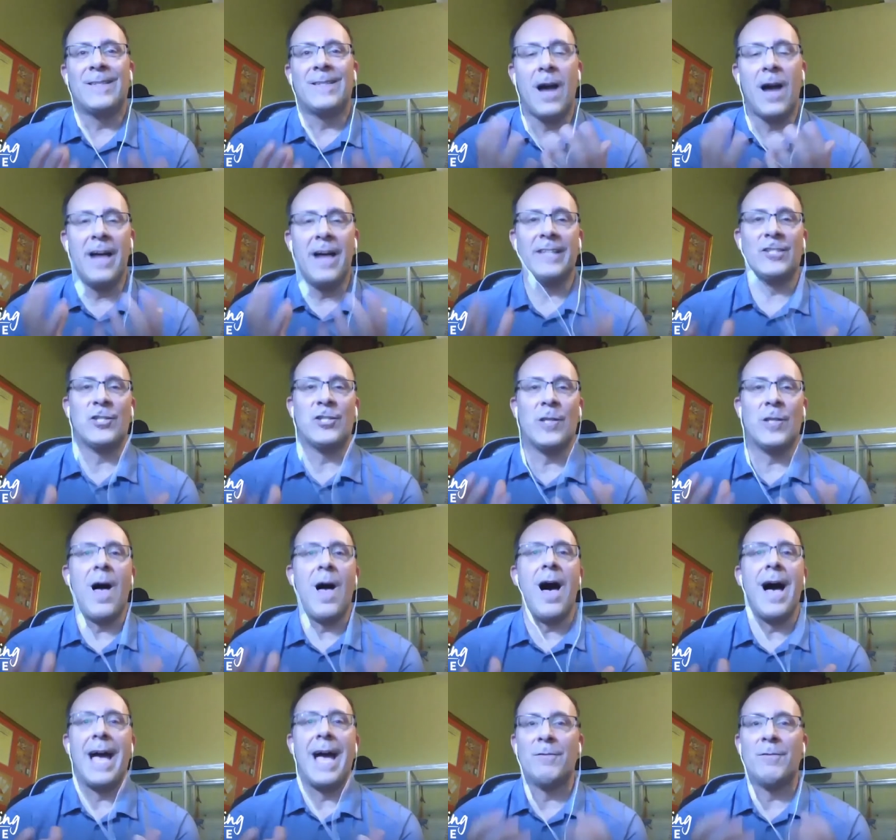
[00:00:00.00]
touch
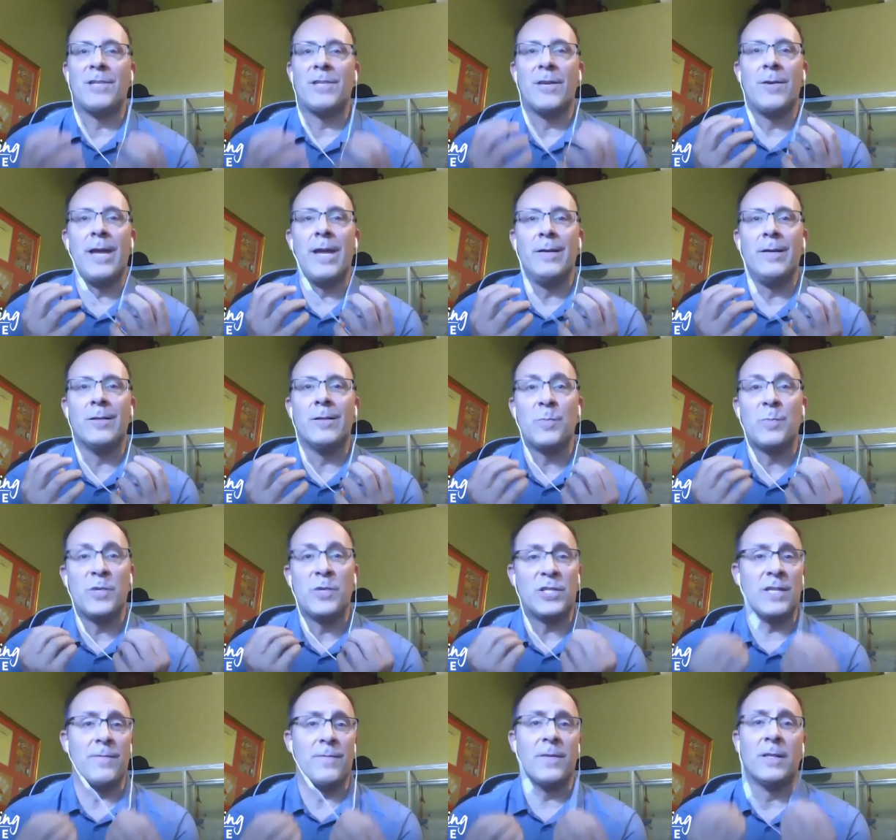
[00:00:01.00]
lives and
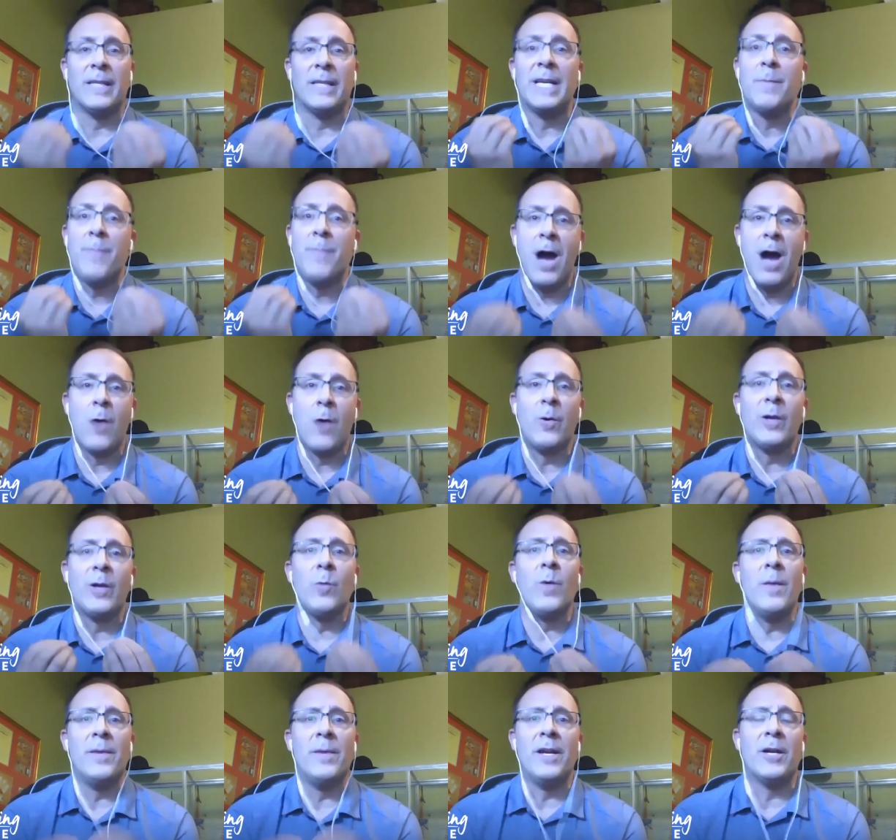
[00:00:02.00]
specifically empowering
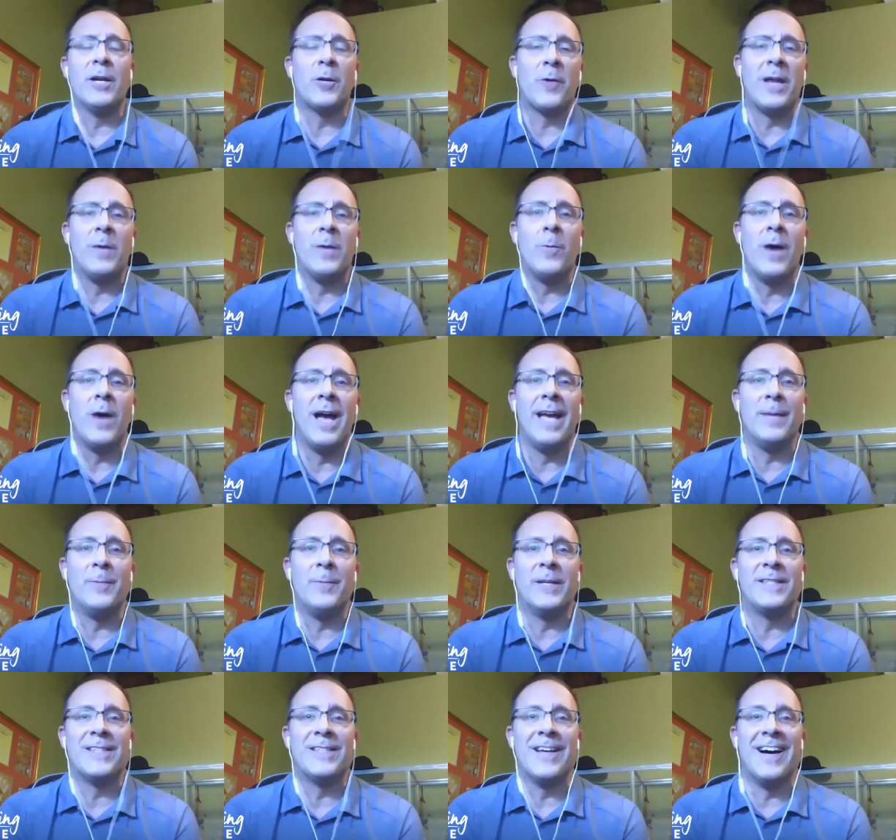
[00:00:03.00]
women in a great way.
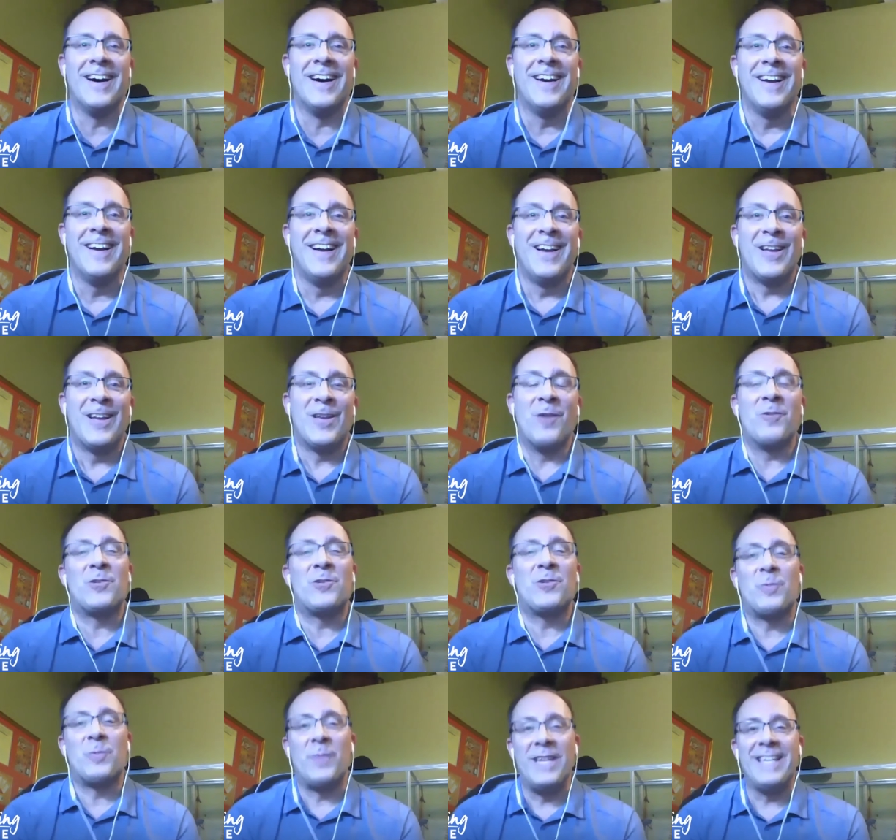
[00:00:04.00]
But
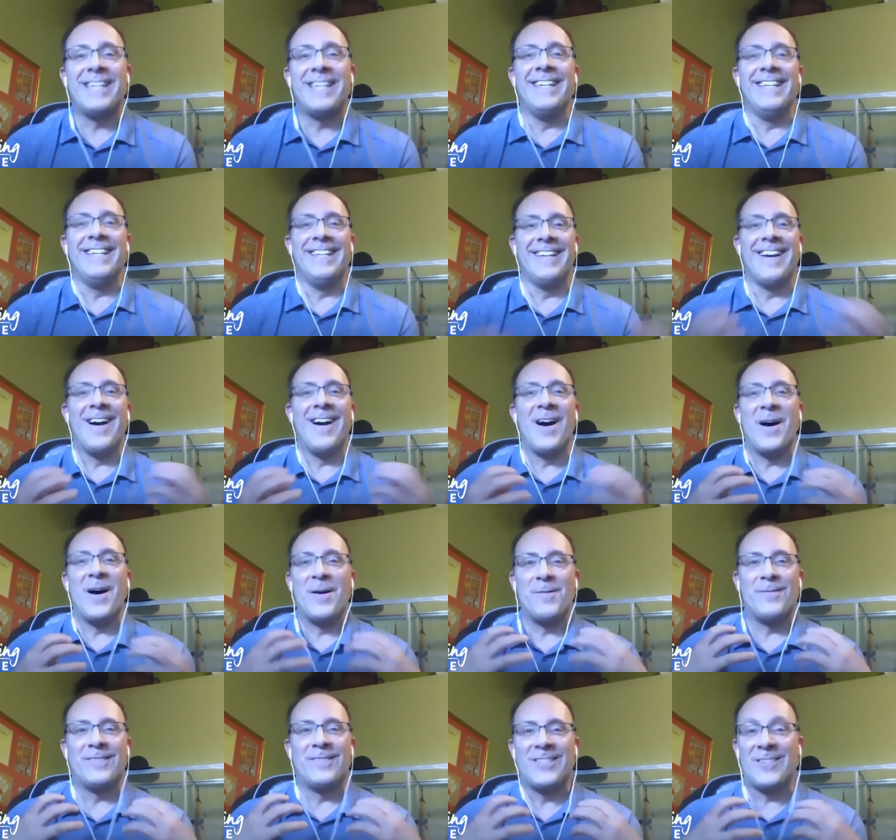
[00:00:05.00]
speaking
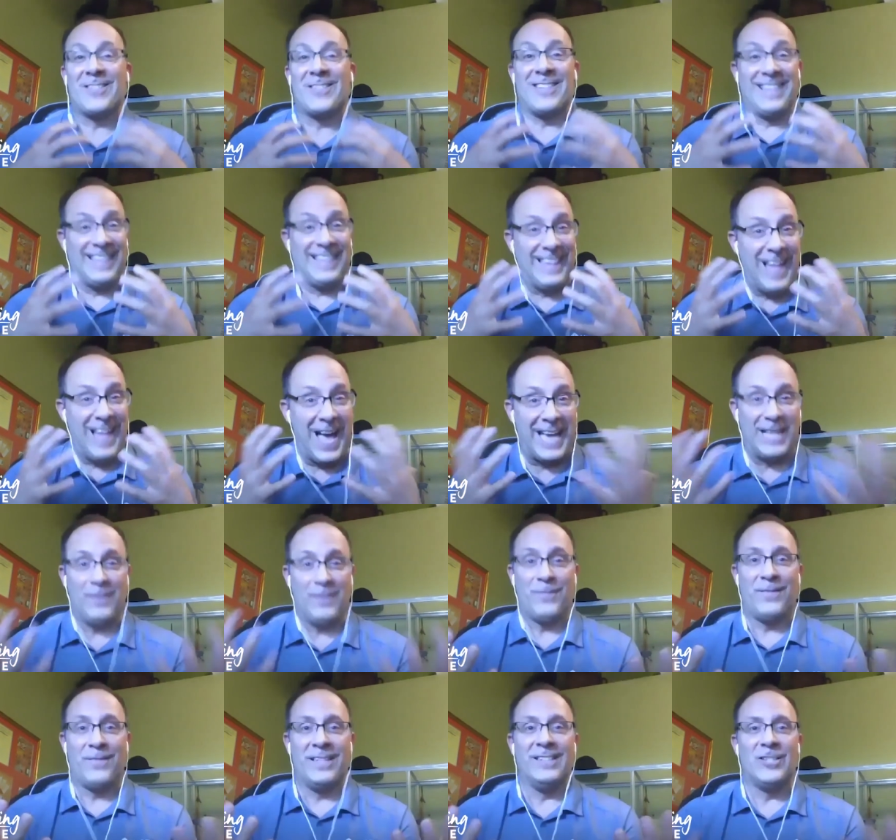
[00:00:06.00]
of just
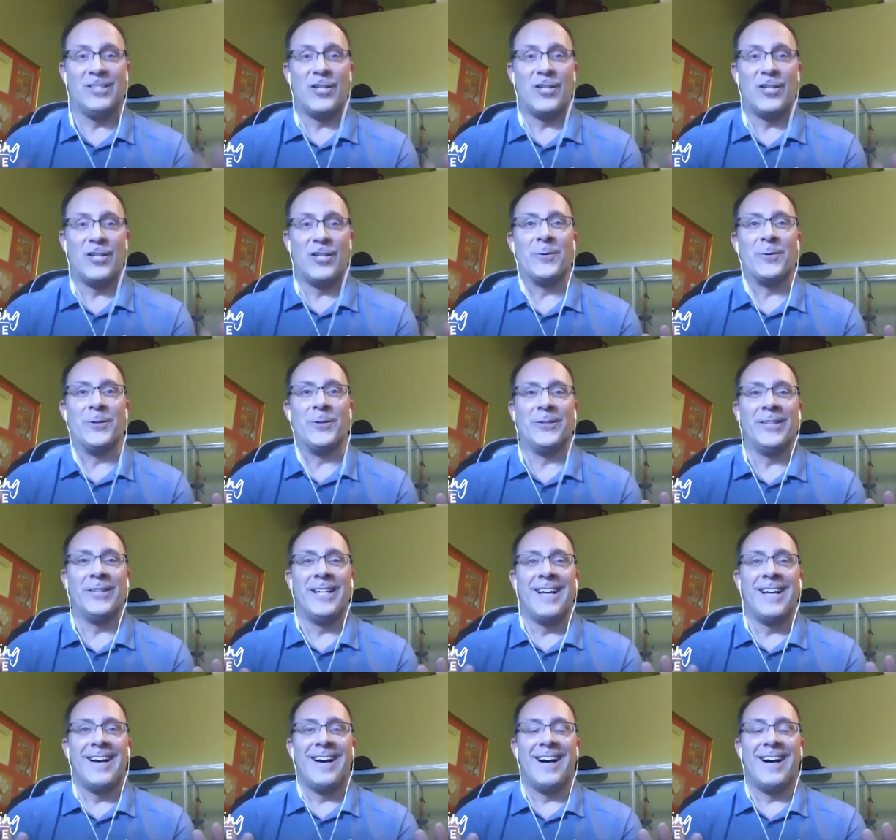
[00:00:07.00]
life in general,